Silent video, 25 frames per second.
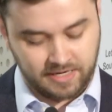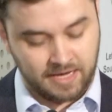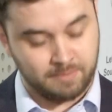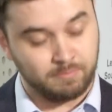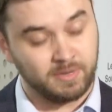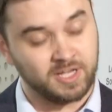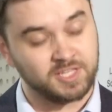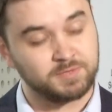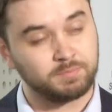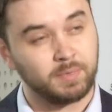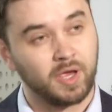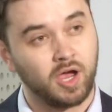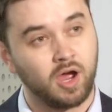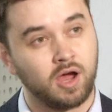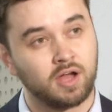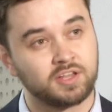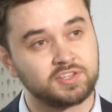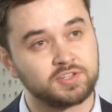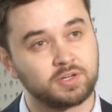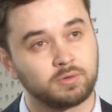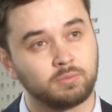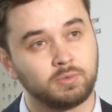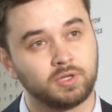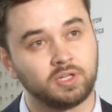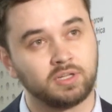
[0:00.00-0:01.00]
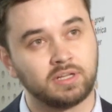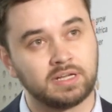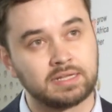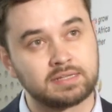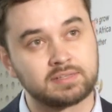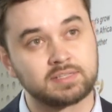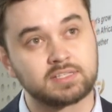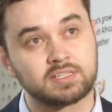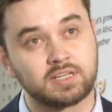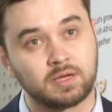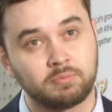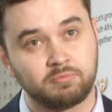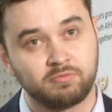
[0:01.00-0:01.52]
and must be answerable in
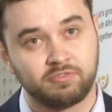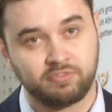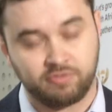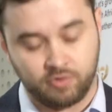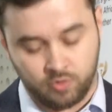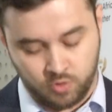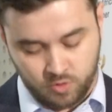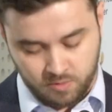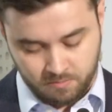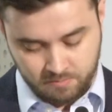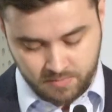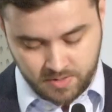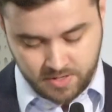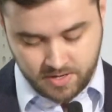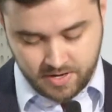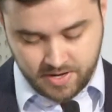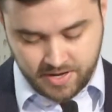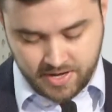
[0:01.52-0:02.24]
some form